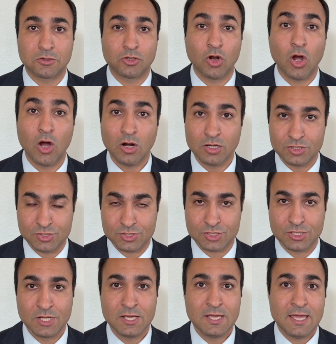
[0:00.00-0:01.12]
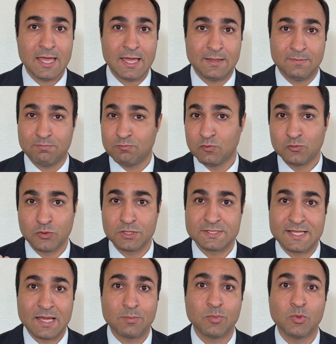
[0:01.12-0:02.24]
harsh and, for
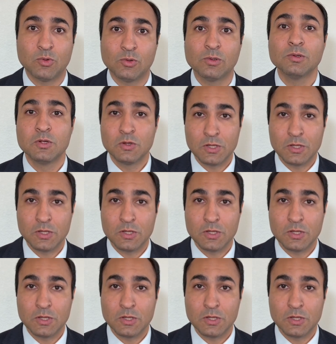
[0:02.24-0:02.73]
example,